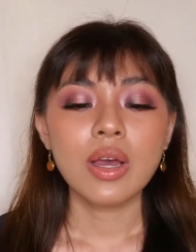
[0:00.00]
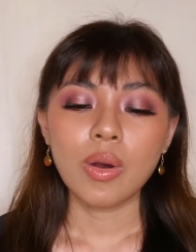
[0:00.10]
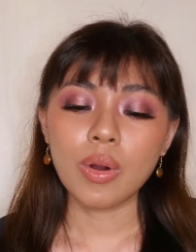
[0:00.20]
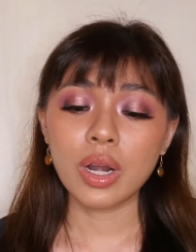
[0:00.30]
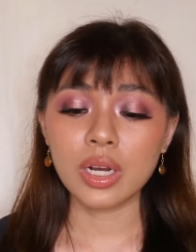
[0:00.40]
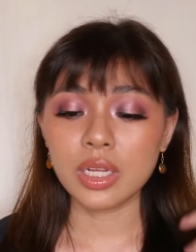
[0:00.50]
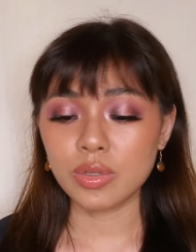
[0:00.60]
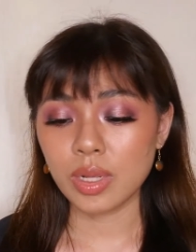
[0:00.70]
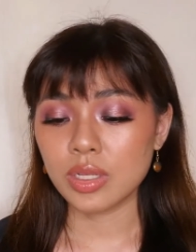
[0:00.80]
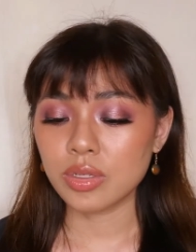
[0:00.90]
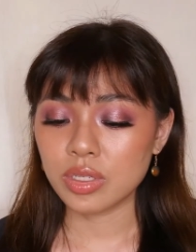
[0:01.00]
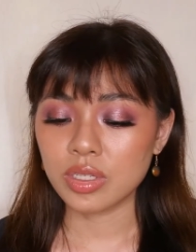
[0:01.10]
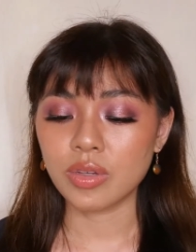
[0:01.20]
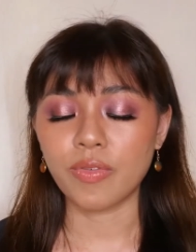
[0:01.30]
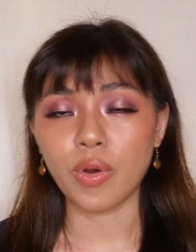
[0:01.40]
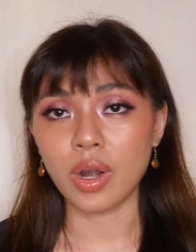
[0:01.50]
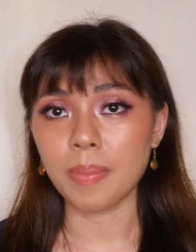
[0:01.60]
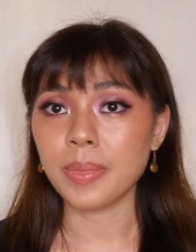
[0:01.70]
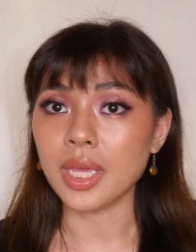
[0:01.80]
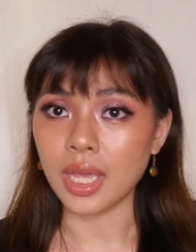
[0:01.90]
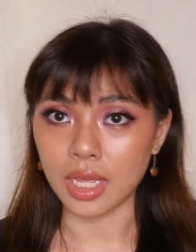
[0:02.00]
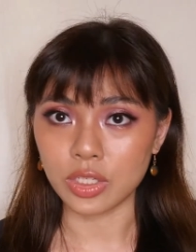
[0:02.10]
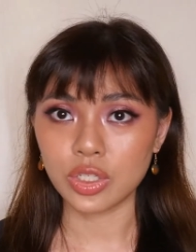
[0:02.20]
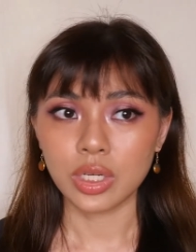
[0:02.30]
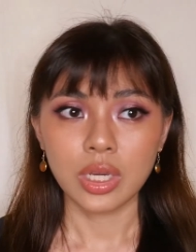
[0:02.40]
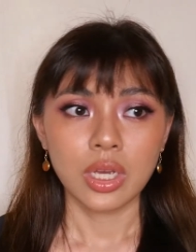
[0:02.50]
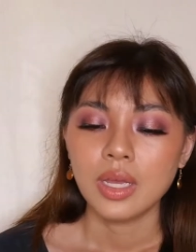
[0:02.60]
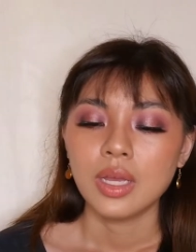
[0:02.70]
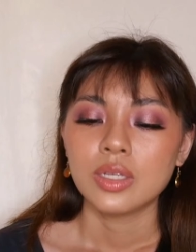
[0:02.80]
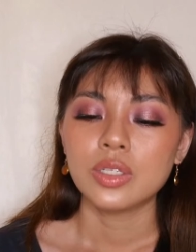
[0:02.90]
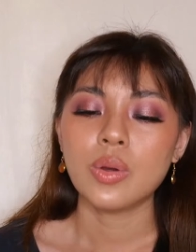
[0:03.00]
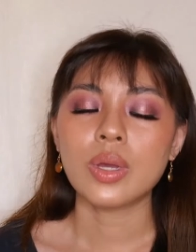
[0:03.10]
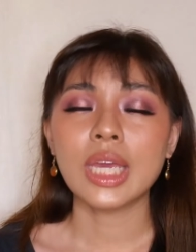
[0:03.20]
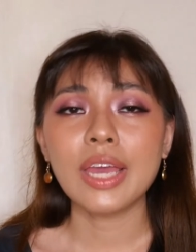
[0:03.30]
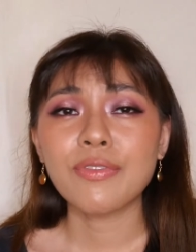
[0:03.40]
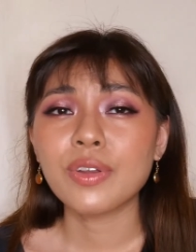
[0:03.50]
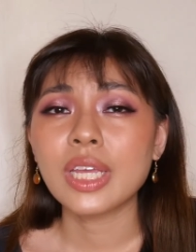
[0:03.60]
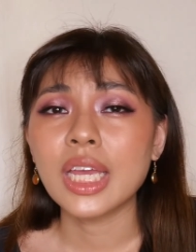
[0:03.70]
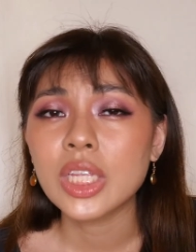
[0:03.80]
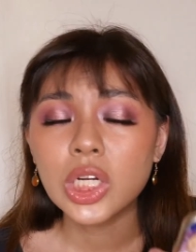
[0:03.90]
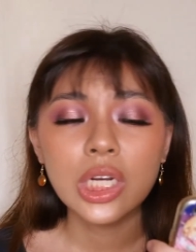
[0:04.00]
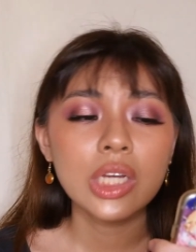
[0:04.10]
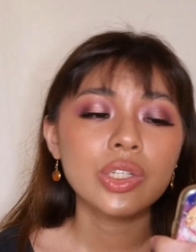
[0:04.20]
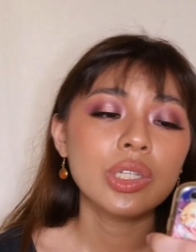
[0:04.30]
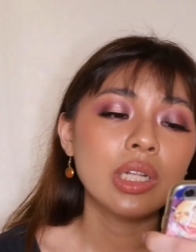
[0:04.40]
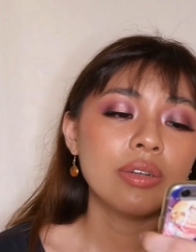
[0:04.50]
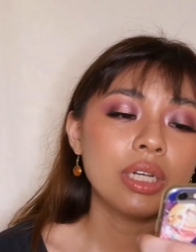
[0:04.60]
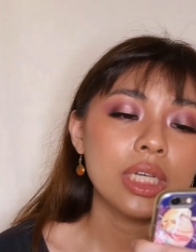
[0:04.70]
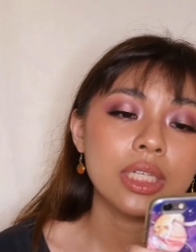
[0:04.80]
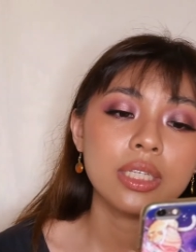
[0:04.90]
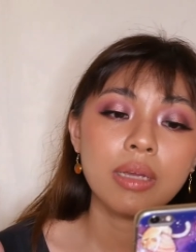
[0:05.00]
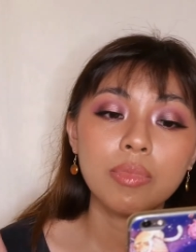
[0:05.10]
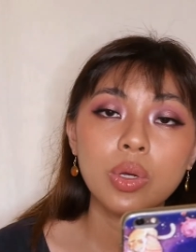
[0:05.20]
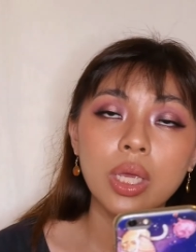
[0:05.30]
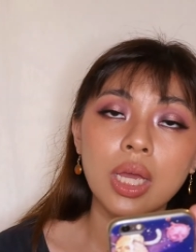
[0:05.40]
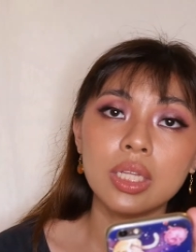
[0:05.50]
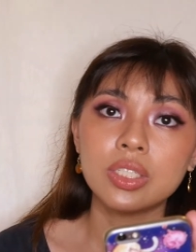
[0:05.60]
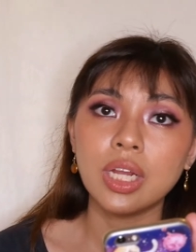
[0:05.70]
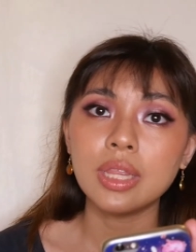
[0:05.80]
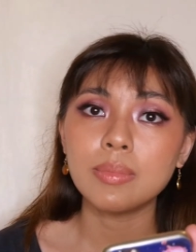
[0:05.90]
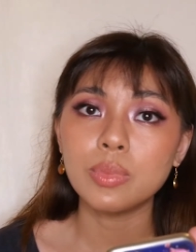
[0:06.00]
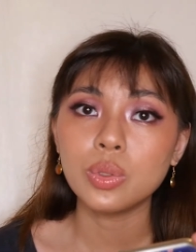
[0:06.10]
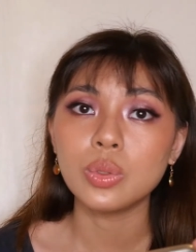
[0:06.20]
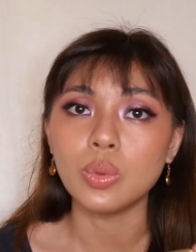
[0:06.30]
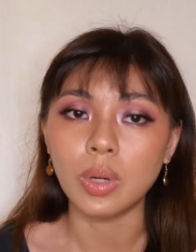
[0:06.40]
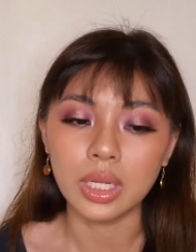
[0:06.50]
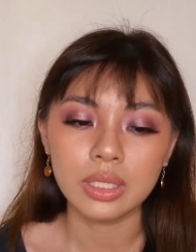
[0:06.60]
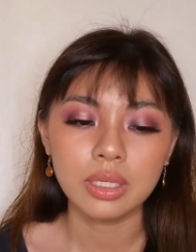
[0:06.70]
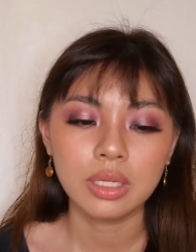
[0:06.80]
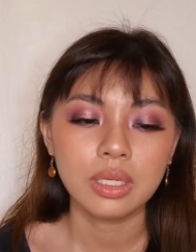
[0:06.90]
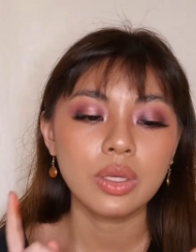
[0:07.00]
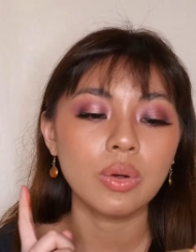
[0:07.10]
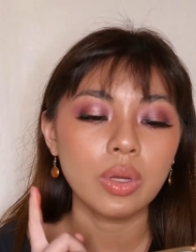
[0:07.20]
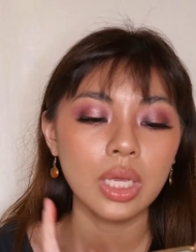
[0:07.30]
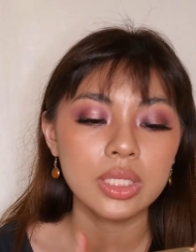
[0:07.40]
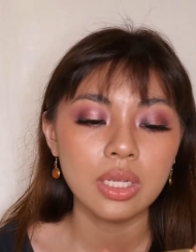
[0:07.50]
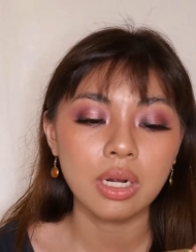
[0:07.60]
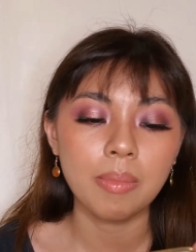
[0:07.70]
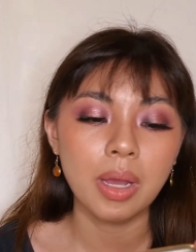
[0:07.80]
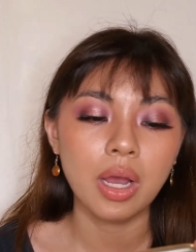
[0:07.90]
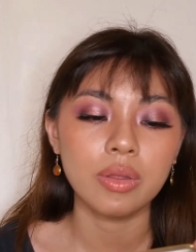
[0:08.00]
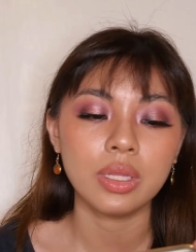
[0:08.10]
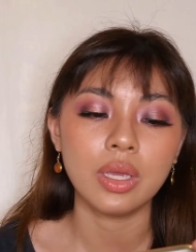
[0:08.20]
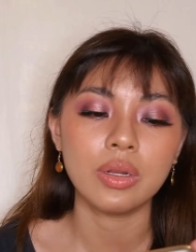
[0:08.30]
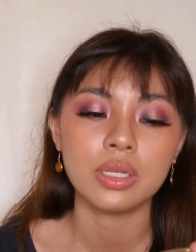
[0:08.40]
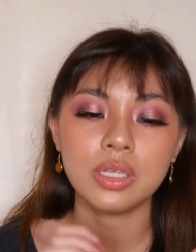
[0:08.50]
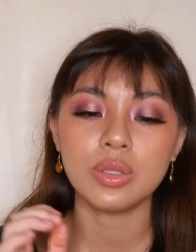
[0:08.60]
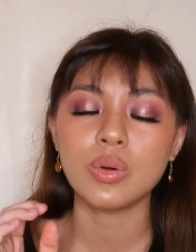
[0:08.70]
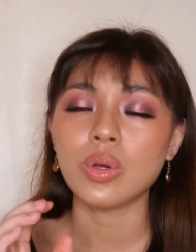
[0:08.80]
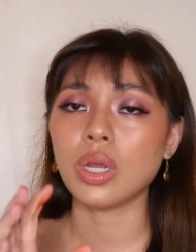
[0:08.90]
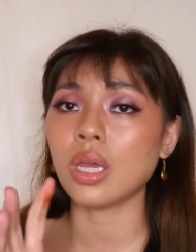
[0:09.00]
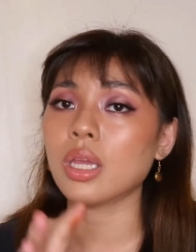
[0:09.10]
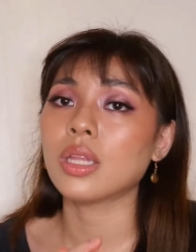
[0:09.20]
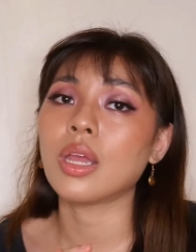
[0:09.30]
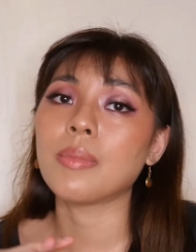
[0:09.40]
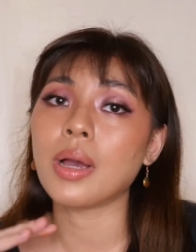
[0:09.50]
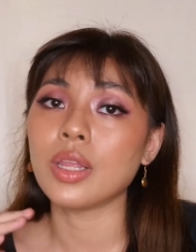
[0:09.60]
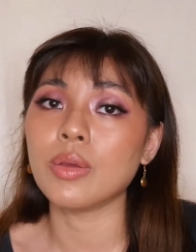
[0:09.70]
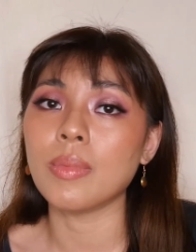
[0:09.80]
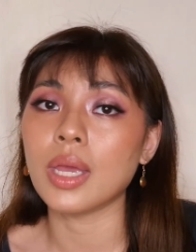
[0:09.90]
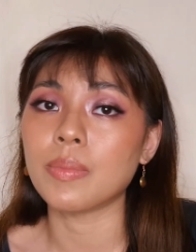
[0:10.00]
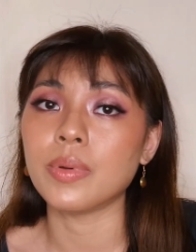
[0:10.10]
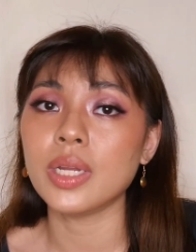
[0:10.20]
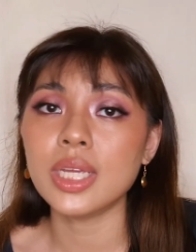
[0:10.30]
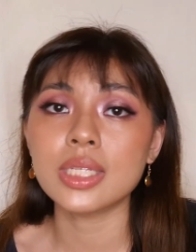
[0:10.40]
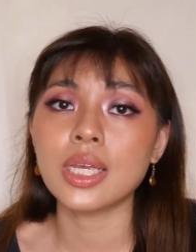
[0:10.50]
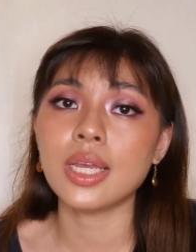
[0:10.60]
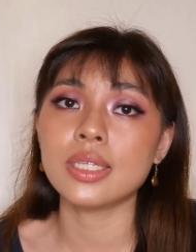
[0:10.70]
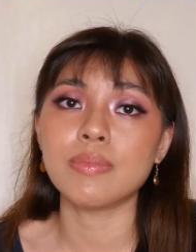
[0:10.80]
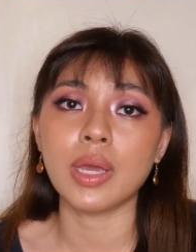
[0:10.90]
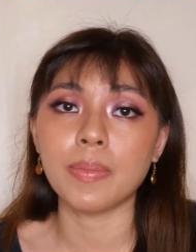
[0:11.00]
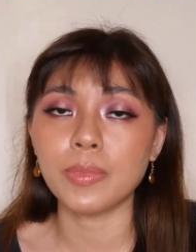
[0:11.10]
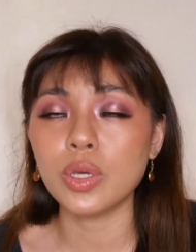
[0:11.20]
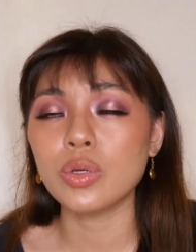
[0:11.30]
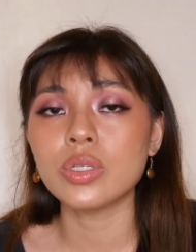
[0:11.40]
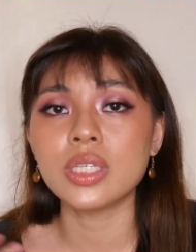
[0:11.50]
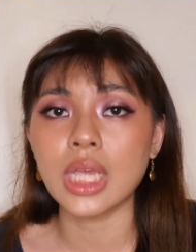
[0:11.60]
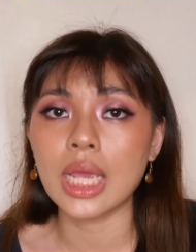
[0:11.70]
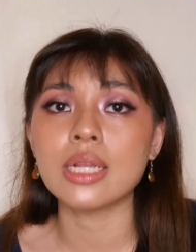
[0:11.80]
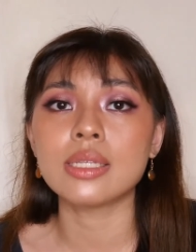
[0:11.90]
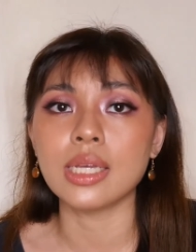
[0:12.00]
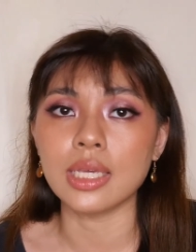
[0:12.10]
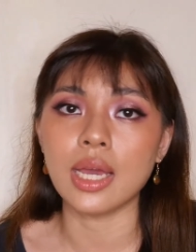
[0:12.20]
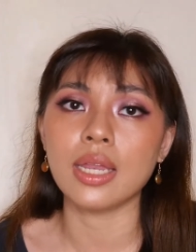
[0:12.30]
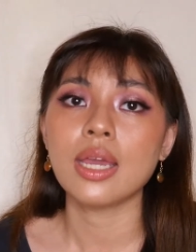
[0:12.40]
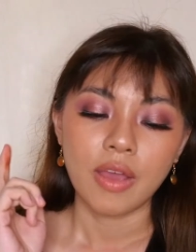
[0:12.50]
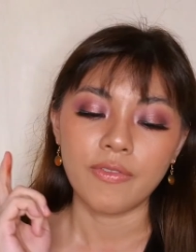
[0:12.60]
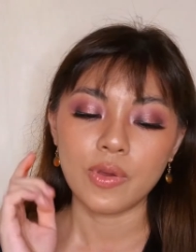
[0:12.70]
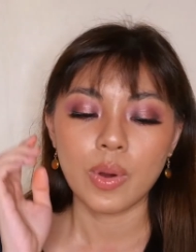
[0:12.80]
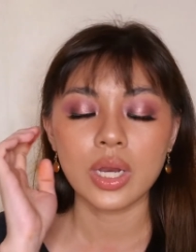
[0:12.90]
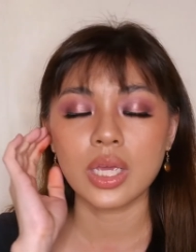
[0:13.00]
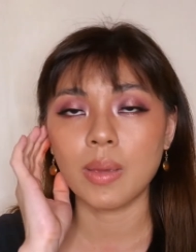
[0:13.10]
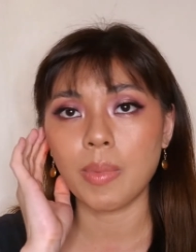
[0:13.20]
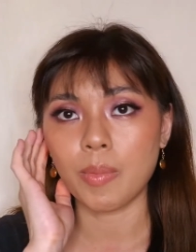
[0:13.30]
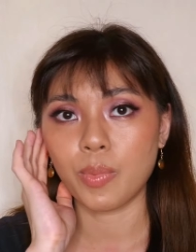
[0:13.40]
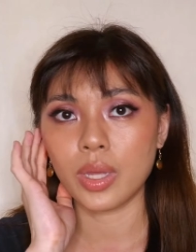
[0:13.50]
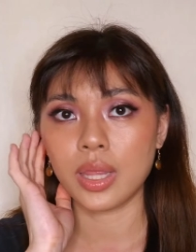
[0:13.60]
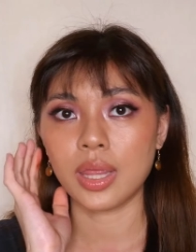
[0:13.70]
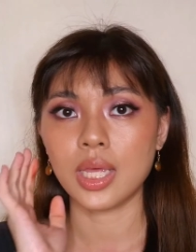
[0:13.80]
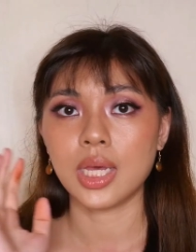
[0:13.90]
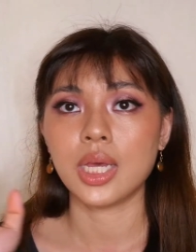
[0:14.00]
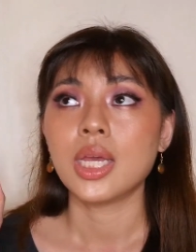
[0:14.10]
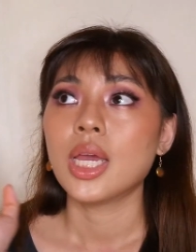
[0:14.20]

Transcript: Or as well as dun sa Sephora PH. So, okay, for the international releases, I'm looking at Trend Mood 1. Yung Instagram account na yun. Kasi doon ko nakikita yung mga new makeup releases, makeup news, sales, ganyan. If you wanna keep up with the